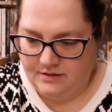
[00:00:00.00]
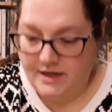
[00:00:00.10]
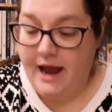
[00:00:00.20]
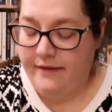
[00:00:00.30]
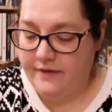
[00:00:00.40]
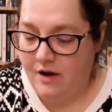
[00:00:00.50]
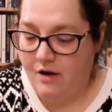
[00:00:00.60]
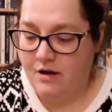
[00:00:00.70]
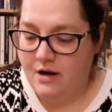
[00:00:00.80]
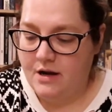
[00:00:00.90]
Yeah, they
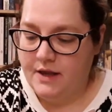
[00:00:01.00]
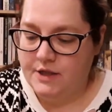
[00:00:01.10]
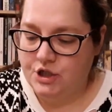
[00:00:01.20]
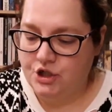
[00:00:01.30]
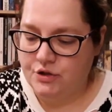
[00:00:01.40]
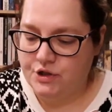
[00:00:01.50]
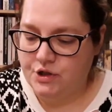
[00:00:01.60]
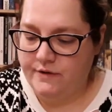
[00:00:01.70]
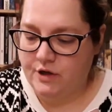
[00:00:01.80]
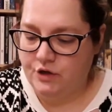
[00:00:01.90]
are. There's a short
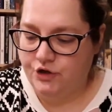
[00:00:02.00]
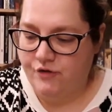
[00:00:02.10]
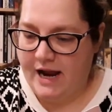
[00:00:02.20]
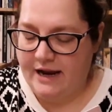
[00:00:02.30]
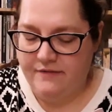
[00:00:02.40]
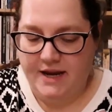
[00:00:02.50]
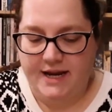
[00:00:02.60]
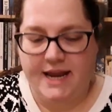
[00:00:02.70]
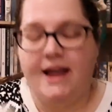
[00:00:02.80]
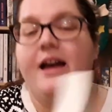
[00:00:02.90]
story called Driver
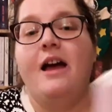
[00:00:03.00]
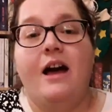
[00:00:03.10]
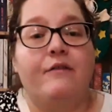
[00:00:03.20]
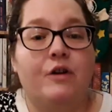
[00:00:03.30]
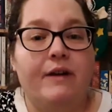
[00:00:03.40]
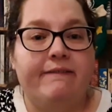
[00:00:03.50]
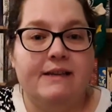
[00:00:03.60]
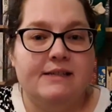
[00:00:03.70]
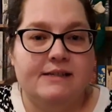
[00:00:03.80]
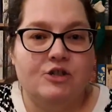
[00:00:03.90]
in here. I've not read
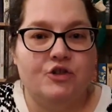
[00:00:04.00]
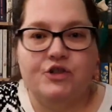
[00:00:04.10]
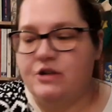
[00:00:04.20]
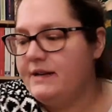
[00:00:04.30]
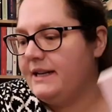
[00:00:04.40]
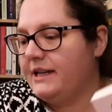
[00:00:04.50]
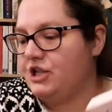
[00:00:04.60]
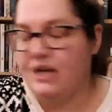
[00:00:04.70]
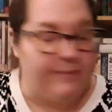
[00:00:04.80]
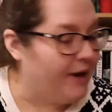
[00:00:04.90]
this short story
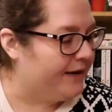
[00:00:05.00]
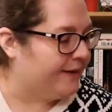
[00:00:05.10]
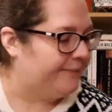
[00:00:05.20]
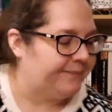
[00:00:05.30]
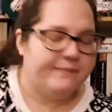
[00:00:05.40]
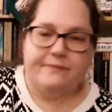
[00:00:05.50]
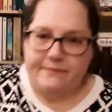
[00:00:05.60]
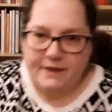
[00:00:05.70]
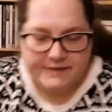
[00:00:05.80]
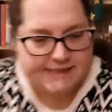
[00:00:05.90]
collection yet. But anyway,
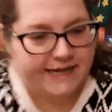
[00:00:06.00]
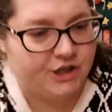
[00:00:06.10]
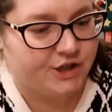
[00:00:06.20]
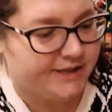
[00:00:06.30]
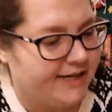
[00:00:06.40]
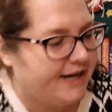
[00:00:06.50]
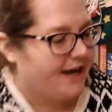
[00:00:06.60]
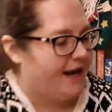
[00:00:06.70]
that was a tangent.